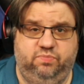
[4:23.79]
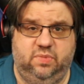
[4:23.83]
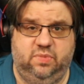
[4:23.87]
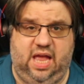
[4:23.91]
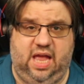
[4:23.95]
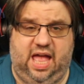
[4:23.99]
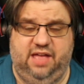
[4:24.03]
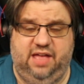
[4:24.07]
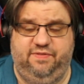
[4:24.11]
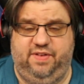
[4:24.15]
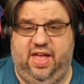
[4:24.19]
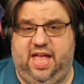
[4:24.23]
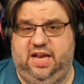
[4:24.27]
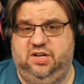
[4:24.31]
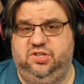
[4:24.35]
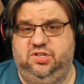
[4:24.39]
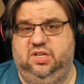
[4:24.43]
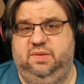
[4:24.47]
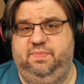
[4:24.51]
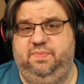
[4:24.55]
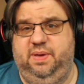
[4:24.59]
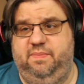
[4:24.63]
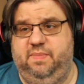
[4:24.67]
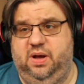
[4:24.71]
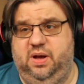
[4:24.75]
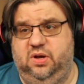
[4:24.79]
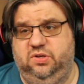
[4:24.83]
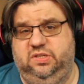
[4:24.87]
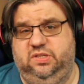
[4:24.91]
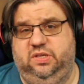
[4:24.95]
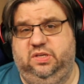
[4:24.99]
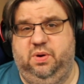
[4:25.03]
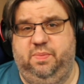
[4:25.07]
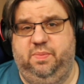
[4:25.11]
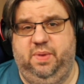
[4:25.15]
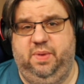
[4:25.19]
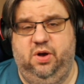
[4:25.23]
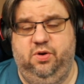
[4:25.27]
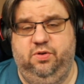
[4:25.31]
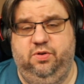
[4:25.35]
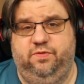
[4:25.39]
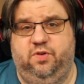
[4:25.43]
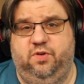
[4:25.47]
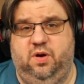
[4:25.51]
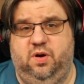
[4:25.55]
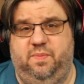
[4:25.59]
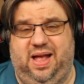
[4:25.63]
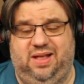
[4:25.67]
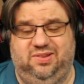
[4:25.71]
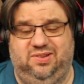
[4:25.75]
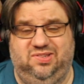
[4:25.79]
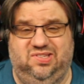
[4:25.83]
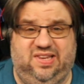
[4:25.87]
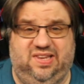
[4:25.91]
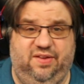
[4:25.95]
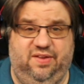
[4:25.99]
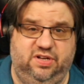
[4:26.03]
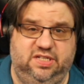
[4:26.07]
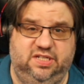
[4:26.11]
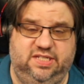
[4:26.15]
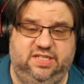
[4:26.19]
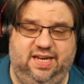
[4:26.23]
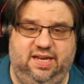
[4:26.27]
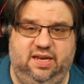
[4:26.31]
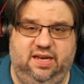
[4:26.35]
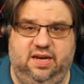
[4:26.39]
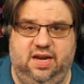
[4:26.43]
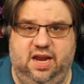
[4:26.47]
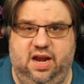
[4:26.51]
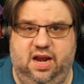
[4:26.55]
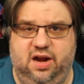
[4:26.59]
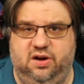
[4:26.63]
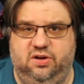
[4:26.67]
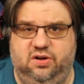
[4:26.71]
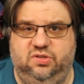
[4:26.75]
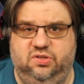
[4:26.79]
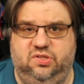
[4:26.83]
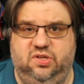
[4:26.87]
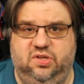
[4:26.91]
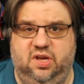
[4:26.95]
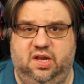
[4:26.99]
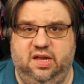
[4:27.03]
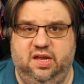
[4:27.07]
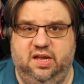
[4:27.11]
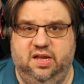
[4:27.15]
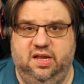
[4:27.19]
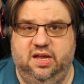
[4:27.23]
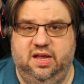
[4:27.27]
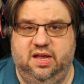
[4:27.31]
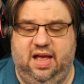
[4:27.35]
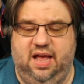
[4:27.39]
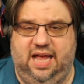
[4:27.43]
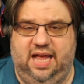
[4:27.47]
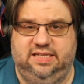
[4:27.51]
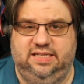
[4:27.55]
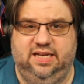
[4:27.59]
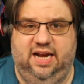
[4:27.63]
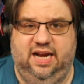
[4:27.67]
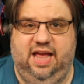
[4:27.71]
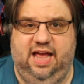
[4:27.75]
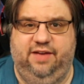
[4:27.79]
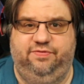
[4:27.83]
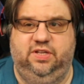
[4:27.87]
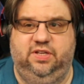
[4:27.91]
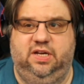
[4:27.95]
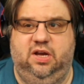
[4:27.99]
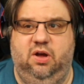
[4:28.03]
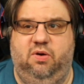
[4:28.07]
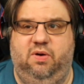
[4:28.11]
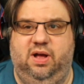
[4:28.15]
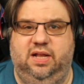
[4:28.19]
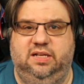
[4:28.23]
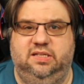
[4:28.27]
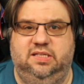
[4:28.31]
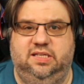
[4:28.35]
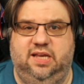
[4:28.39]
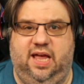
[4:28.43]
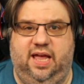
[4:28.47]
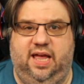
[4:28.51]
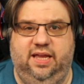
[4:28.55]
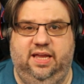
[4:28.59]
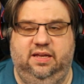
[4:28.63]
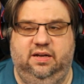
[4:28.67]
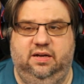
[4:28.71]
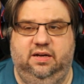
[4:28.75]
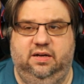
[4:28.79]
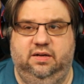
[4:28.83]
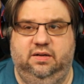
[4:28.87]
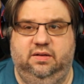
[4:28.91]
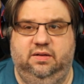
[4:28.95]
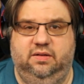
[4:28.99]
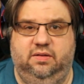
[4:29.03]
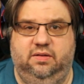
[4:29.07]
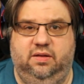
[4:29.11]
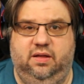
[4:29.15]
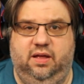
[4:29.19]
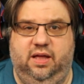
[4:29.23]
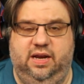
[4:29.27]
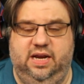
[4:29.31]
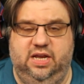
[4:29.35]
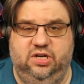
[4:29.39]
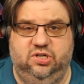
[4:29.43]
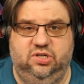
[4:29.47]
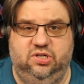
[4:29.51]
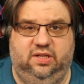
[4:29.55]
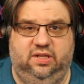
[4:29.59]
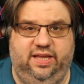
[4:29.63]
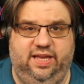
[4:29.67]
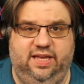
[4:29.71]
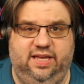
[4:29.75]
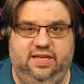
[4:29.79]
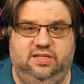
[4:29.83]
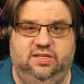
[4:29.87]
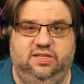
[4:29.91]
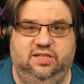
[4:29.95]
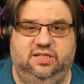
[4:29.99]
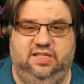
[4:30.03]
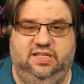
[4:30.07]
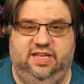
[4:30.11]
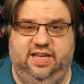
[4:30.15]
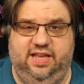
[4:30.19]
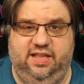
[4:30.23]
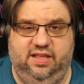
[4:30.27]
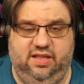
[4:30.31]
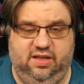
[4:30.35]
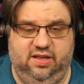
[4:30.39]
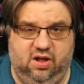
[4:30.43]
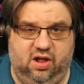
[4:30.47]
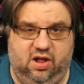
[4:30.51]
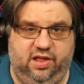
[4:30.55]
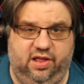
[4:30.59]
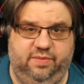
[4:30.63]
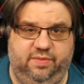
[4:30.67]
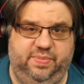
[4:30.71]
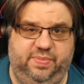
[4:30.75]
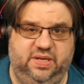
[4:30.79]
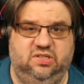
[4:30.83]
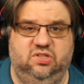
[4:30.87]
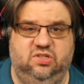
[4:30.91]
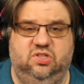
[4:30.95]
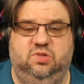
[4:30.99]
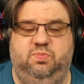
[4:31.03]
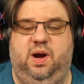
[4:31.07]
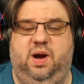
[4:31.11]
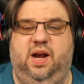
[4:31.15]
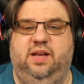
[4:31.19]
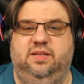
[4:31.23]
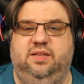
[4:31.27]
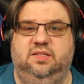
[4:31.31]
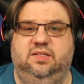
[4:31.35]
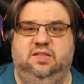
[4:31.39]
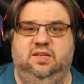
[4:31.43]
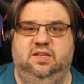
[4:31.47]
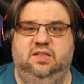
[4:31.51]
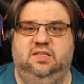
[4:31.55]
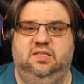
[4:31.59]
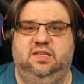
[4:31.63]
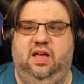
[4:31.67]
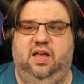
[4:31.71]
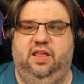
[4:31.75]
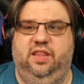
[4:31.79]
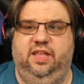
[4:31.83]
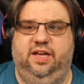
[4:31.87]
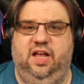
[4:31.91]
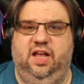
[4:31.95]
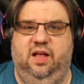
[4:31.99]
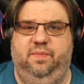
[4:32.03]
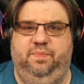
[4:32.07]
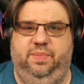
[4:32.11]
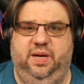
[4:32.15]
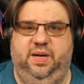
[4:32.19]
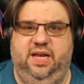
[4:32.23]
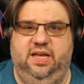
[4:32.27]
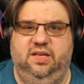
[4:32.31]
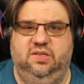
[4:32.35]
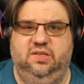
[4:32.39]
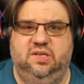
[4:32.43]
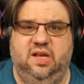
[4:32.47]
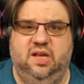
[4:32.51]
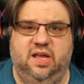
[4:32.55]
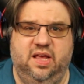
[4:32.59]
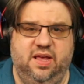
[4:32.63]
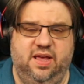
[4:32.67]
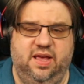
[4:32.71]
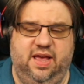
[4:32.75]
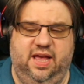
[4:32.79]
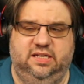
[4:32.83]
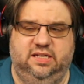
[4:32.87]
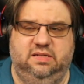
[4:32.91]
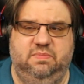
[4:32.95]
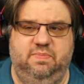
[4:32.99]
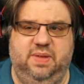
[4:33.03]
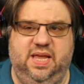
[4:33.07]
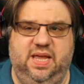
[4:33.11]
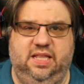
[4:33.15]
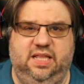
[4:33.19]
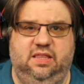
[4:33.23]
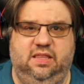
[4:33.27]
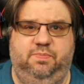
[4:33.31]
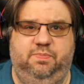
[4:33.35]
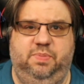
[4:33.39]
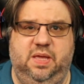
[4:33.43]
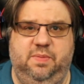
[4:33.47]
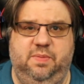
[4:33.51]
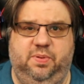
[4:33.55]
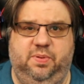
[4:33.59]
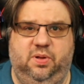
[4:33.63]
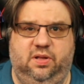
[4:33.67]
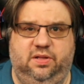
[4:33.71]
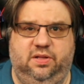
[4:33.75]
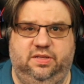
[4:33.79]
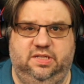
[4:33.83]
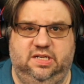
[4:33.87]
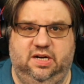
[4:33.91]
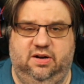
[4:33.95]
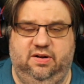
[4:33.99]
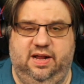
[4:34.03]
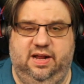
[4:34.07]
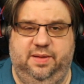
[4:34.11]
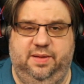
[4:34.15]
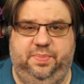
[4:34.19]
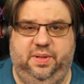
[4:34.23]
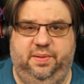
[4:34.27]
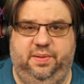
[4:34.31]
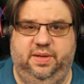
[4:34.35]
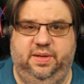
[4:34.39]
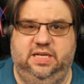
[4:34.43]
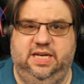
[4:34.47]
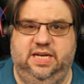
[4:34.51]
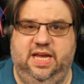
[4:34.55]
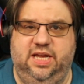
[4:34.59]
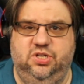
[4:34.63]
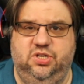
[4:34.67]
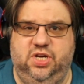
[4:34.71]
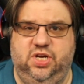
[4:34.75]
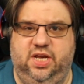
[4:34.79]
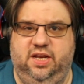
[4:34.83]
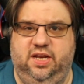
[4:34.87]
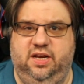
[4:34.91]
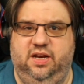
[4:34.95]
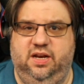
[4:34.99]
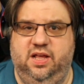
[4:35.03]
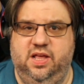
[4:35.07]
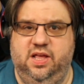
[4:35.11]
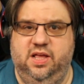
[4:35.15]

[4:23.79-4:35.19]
I've actually been mostly remote for about 17 years. I did have to go on site initially to see all the business processes of the companies and to meet the people during implementation.